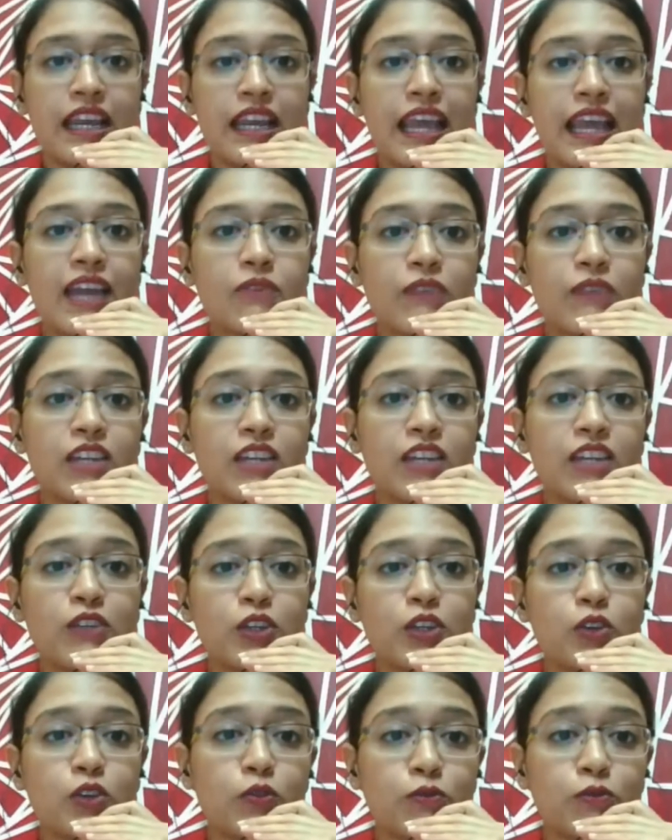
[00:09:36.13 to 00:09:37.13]
And whenever
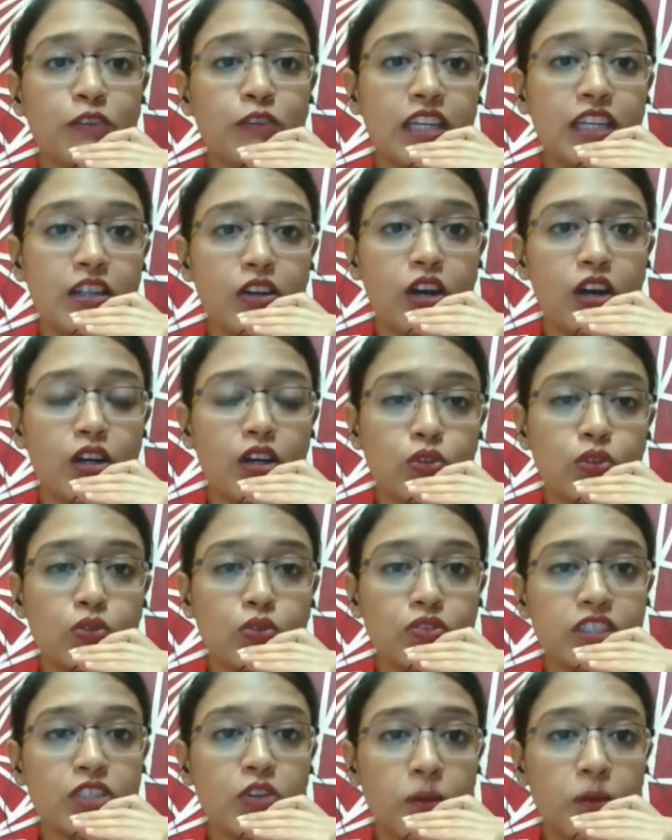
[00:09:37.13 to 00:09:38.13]
you feel you're
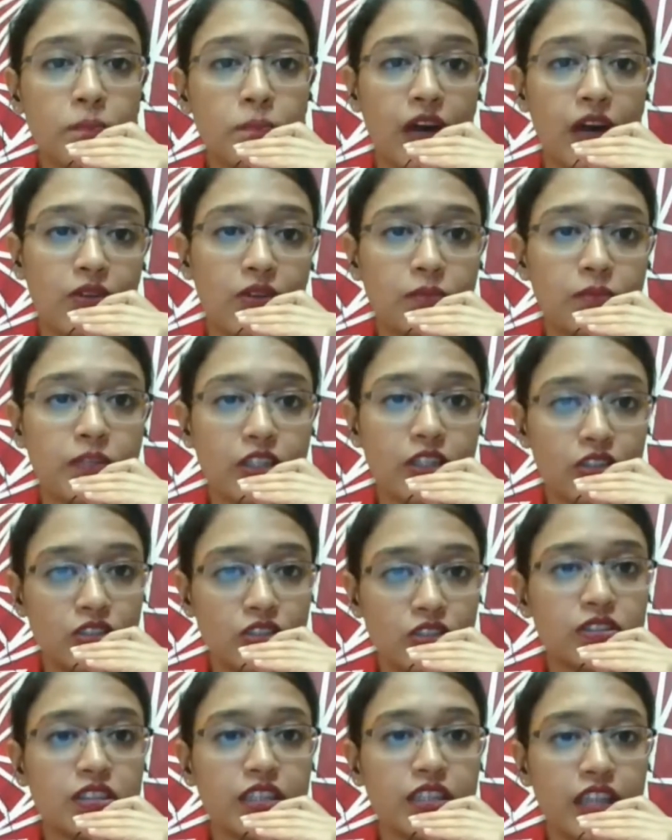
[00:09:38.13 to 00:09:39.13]
losing your power
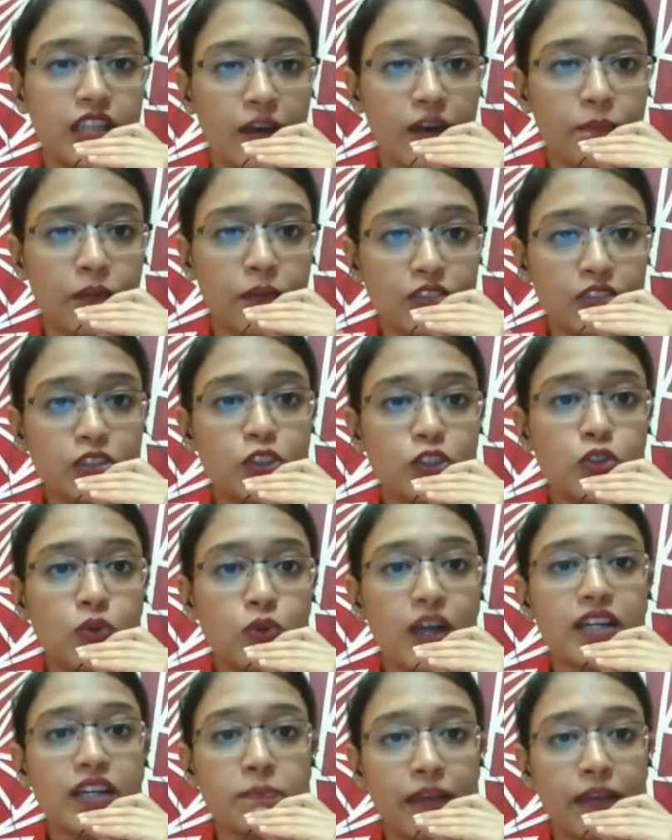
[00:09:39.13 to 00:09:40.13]
because the person you
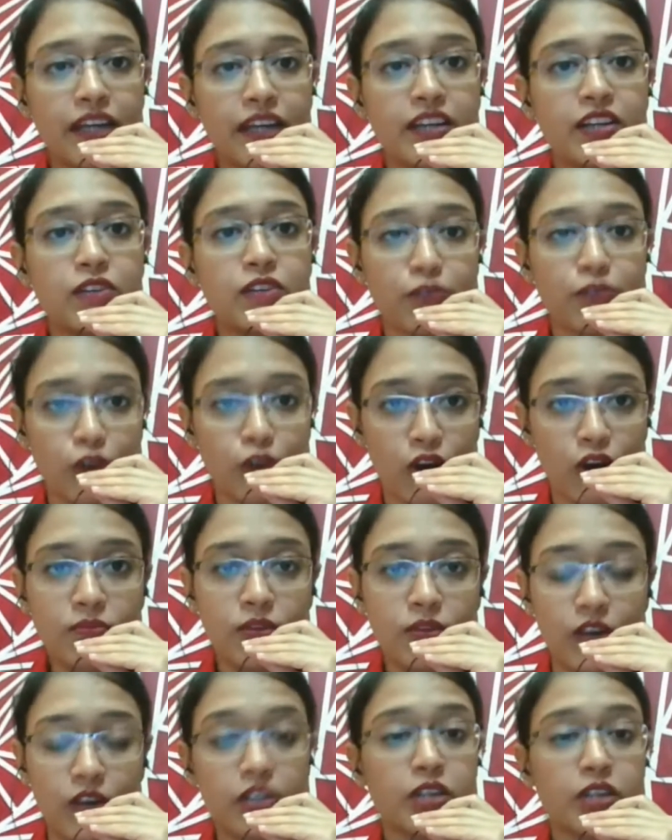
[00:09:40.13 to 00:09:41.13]
are dependent
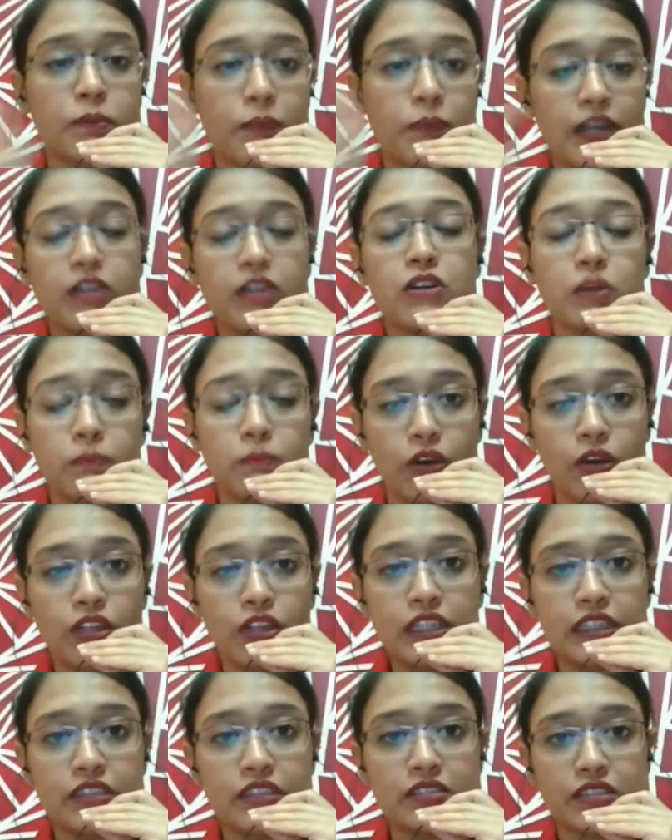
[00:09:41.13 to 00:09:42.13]
upon
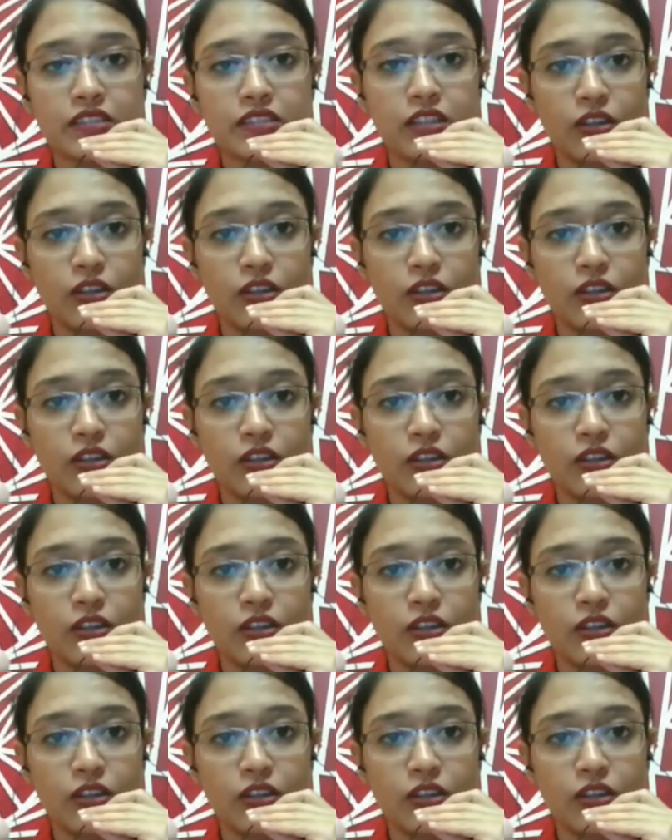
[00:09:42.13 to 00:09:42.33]
is